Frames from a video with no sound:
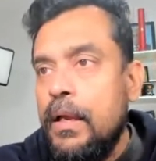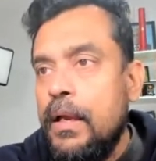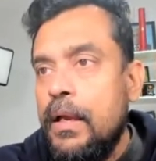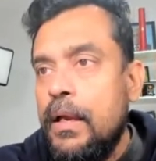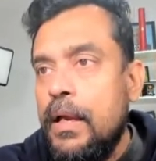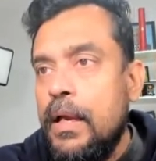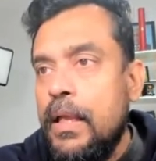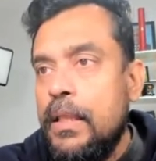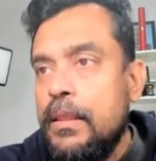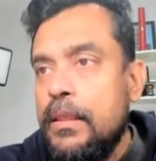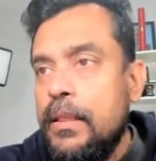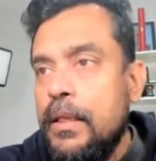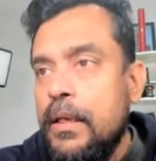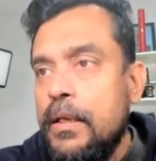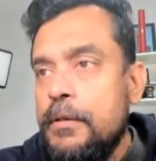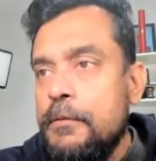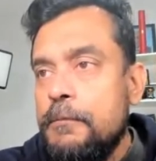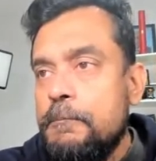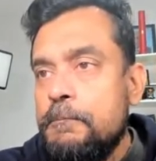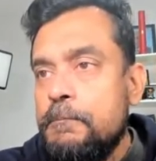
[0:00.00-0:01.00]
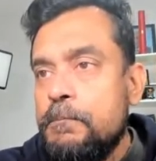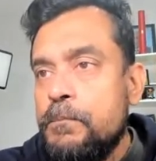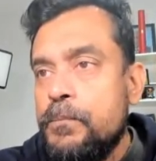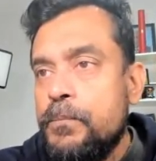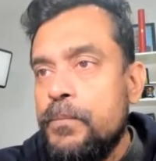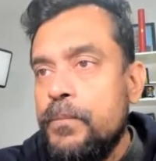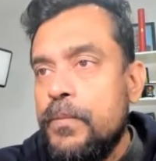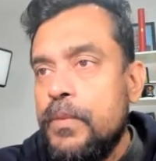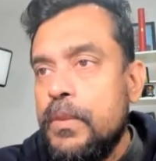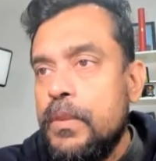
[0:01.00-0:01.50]
and then
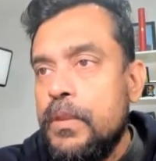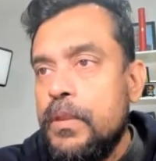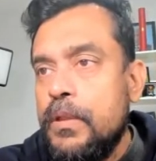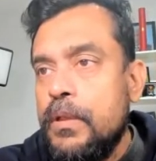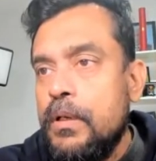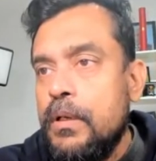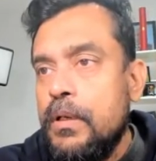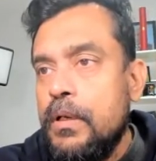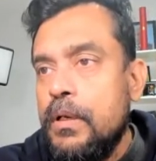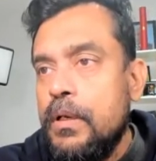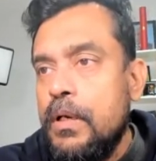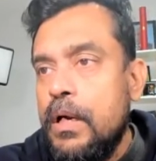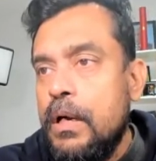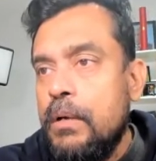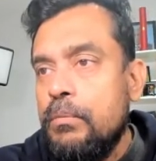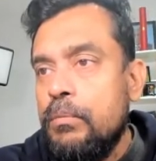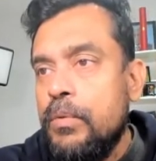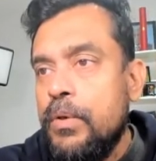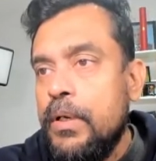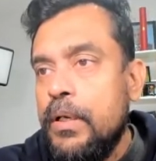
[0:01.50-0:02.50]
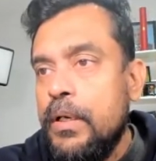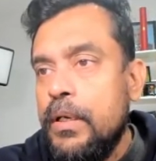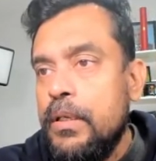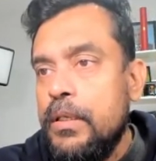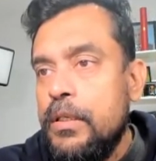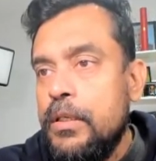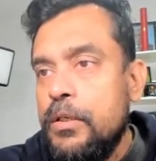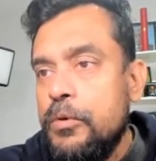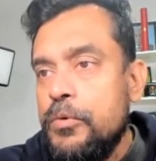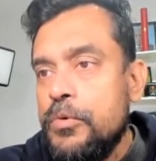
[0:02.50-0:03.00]
I'm gonna
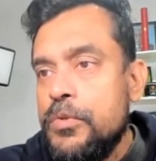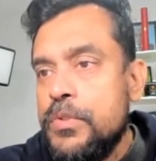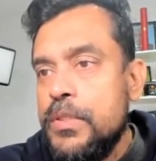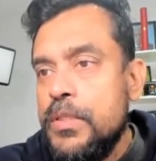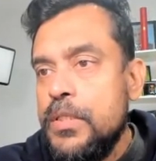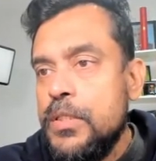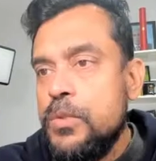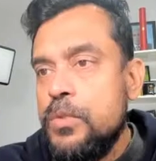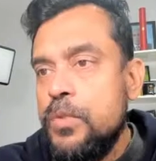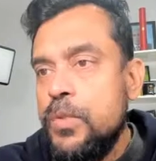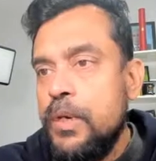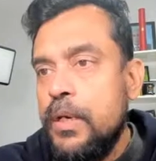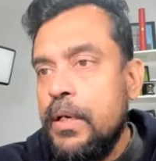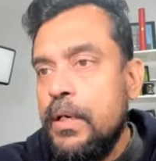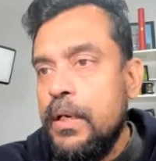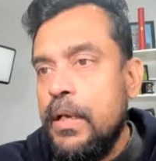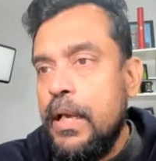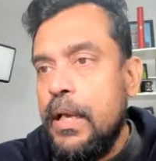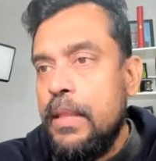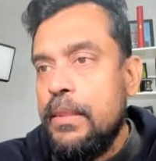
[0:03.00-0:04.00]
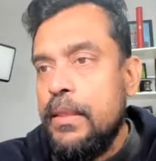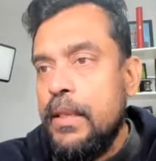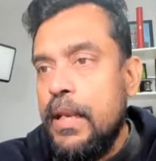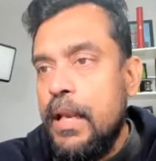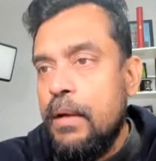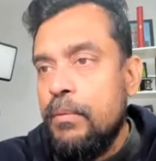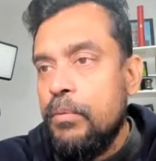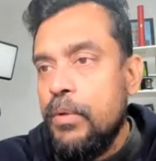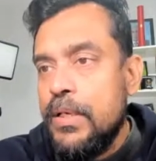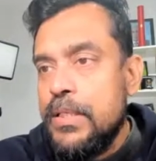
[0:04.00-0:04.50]
use this one, and then
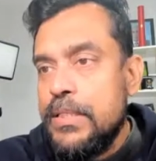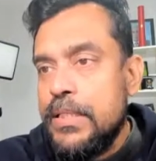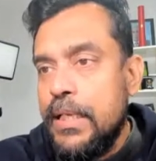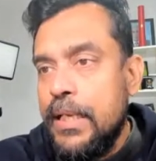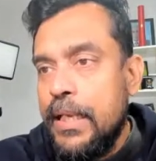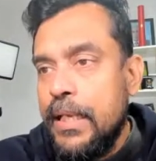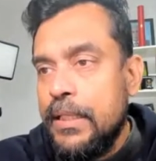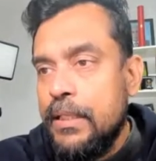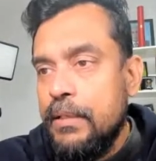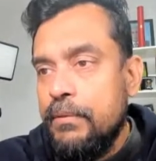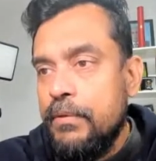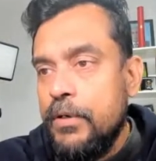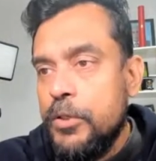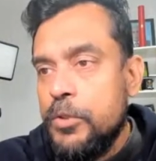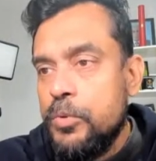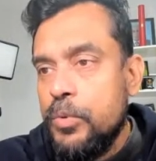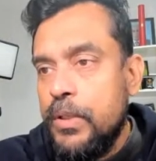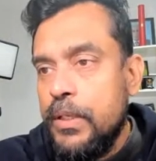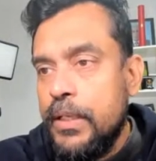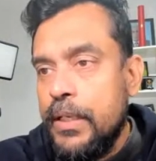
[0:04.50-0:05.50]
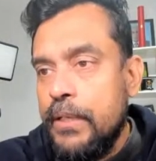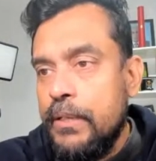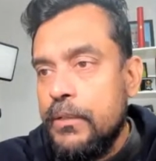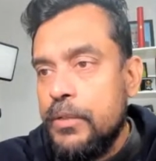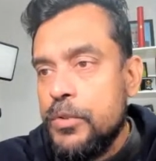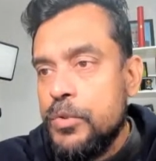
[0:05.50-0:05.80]
I'm gonna select the virtual network.